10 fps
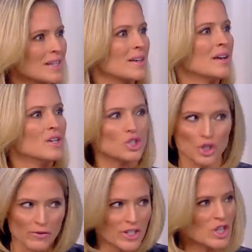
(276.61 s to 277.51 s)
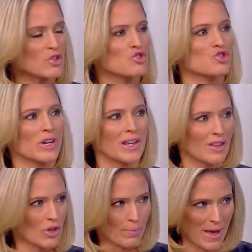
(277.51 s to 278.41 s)
and service industry to
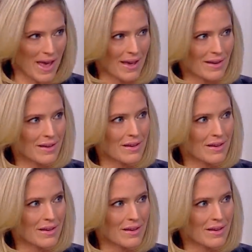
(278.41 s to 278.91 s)
get their pay?